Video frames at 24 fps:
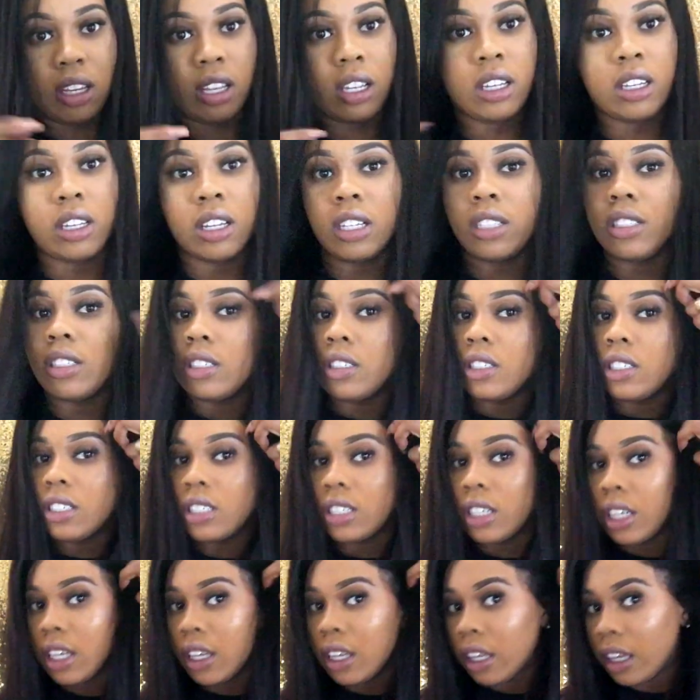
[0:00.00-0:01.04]
It doesn't
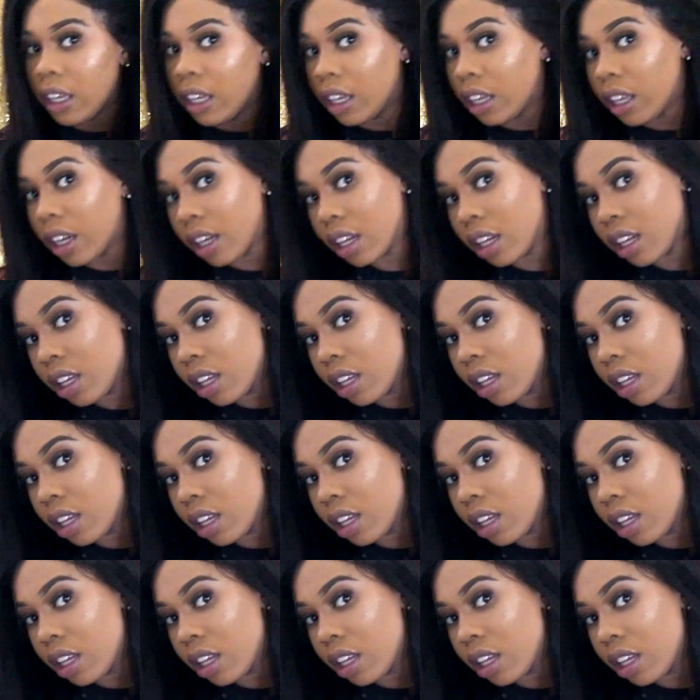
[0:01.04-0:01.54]
shed.